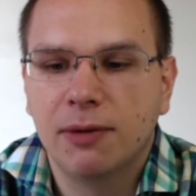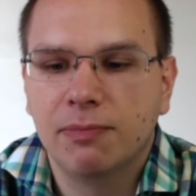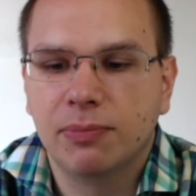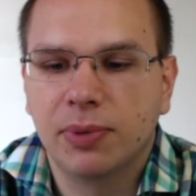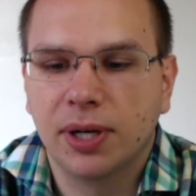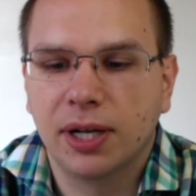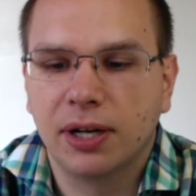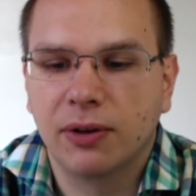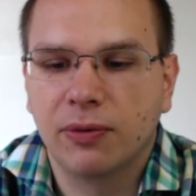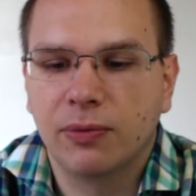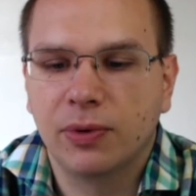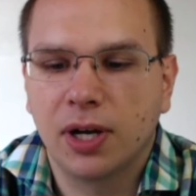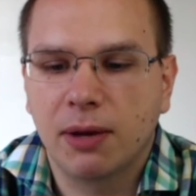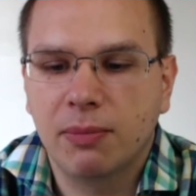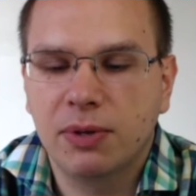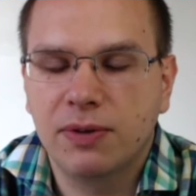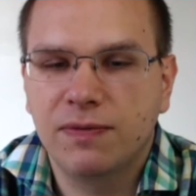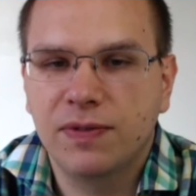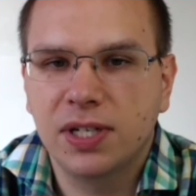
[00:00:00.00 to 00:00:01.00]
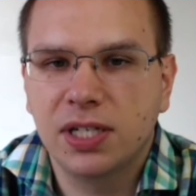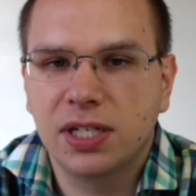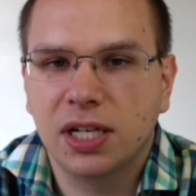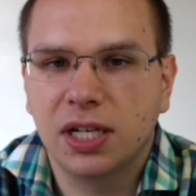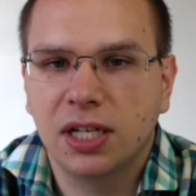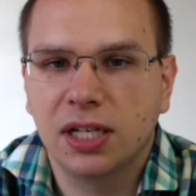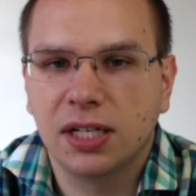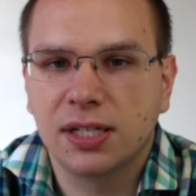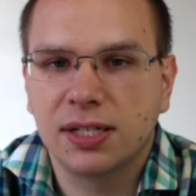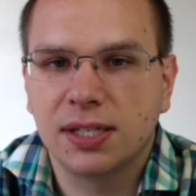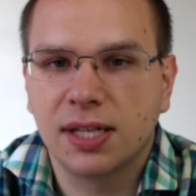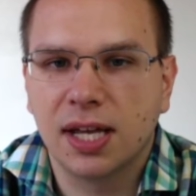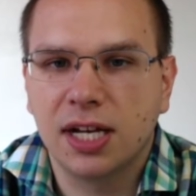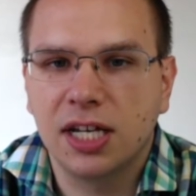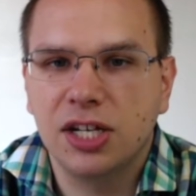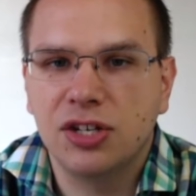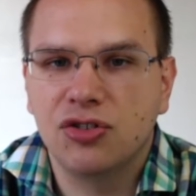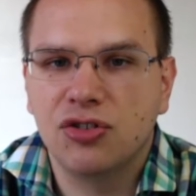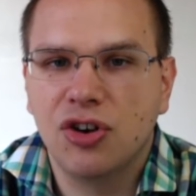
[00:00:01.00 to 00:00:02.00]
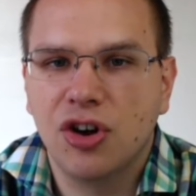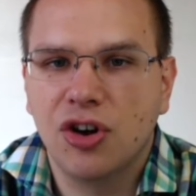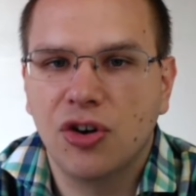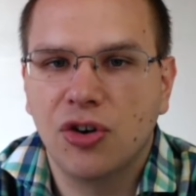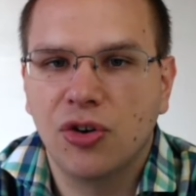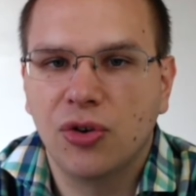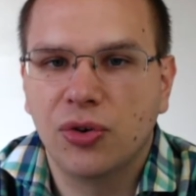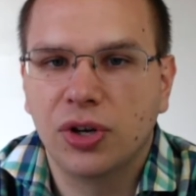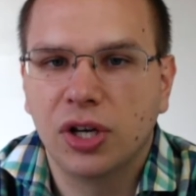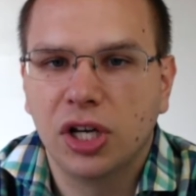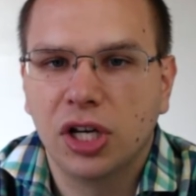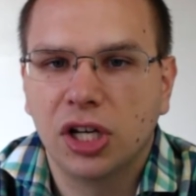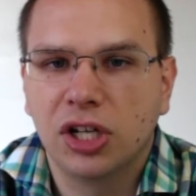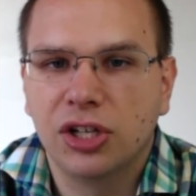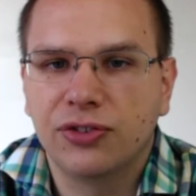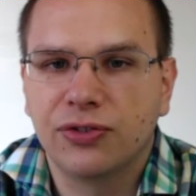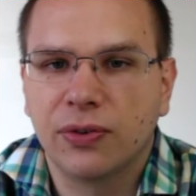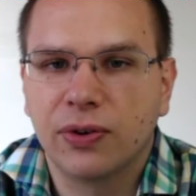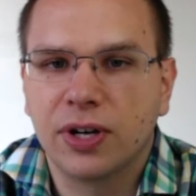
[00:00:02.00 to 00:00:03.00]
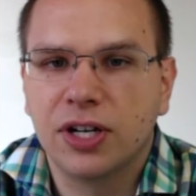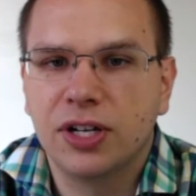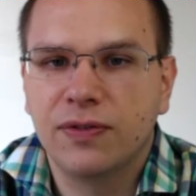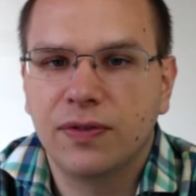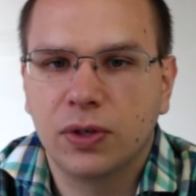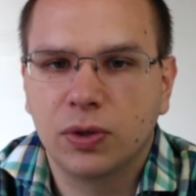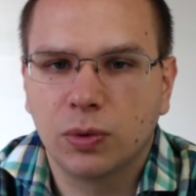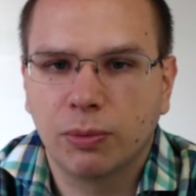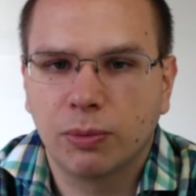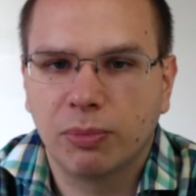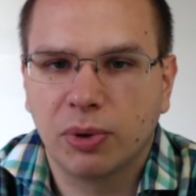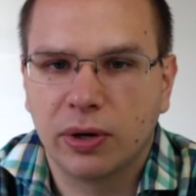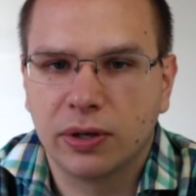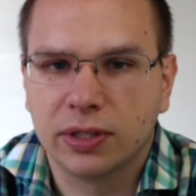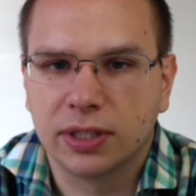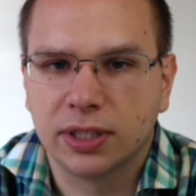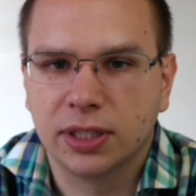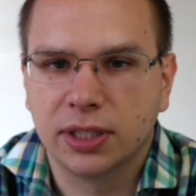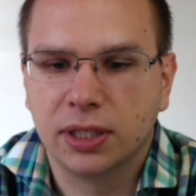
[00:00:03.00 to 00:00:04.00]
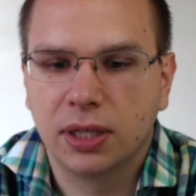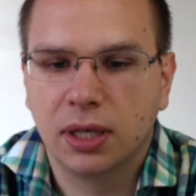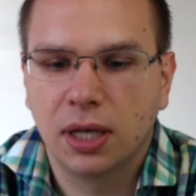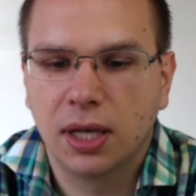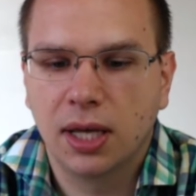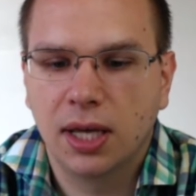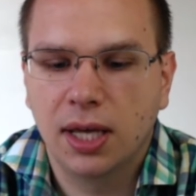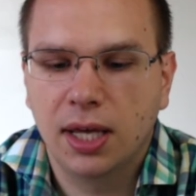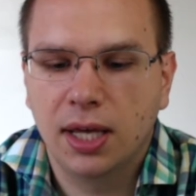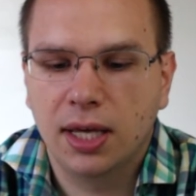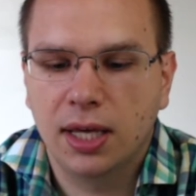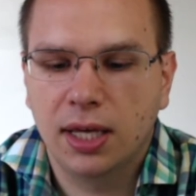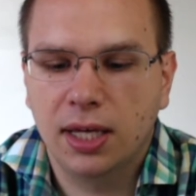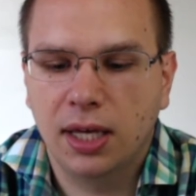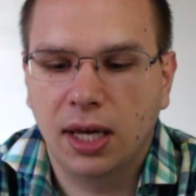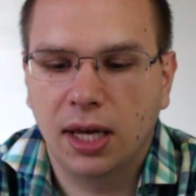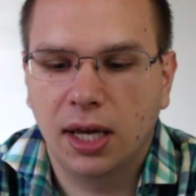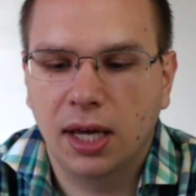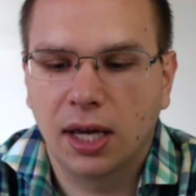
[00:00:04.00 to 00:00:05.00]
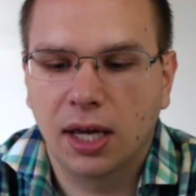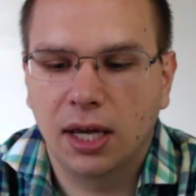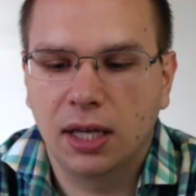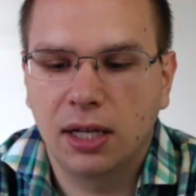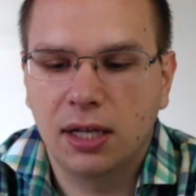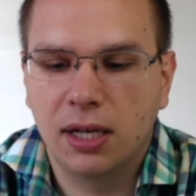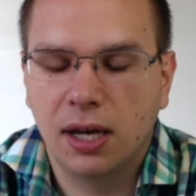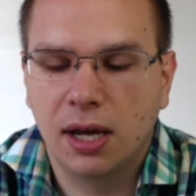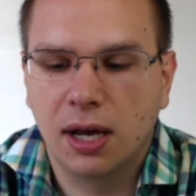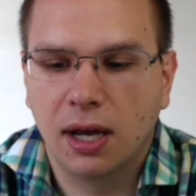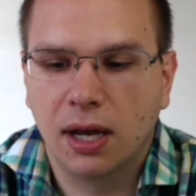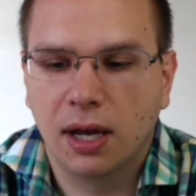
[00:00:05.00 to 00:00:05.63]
But what I'm envisioning is that each node is for an individual person, and